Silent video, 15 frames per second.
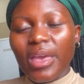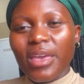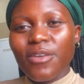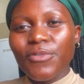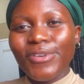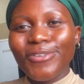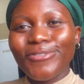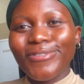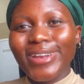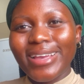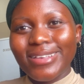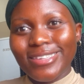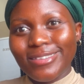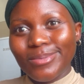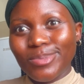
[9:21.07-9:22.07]
if you're
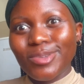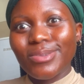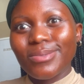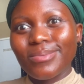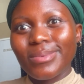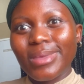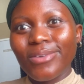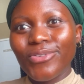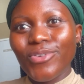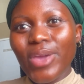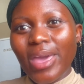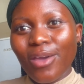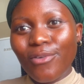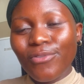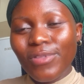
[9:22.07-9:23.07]
flexible, if you
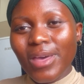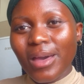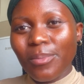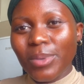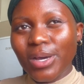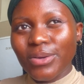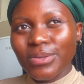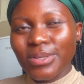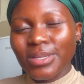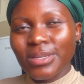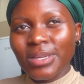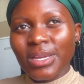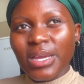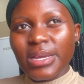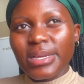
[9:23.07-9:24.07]
have the amount,
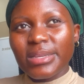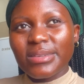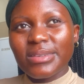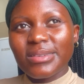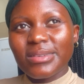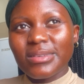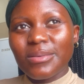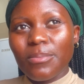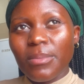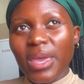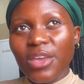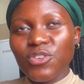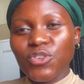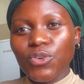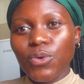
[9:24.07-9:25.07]
just
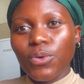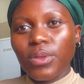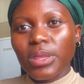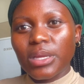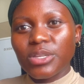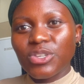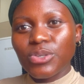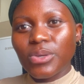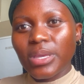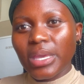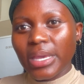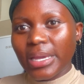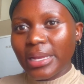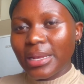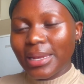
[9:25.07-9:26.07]
make sure that you
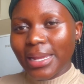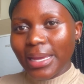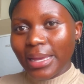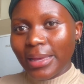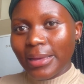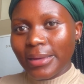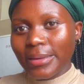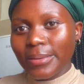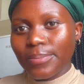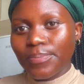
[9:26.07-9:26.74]
get like